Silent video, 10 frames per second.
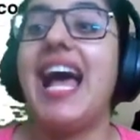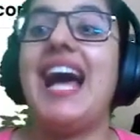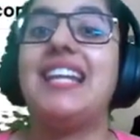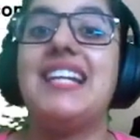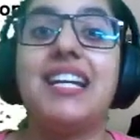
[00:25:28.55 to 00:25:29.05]

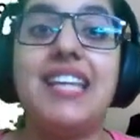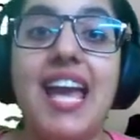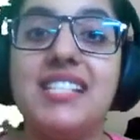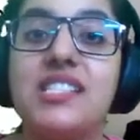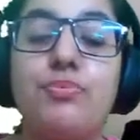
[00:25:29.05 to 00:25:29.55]
and
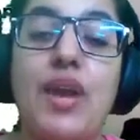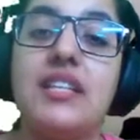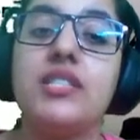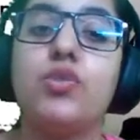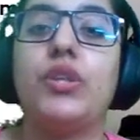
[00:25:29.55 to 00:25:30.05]
again spread
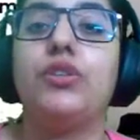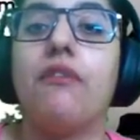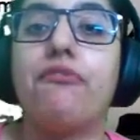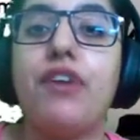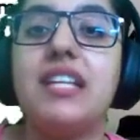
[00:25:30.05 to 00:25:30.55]
it with your
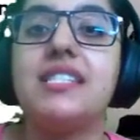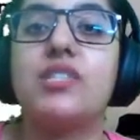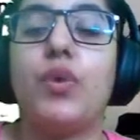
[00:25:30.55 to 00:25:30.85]
friends,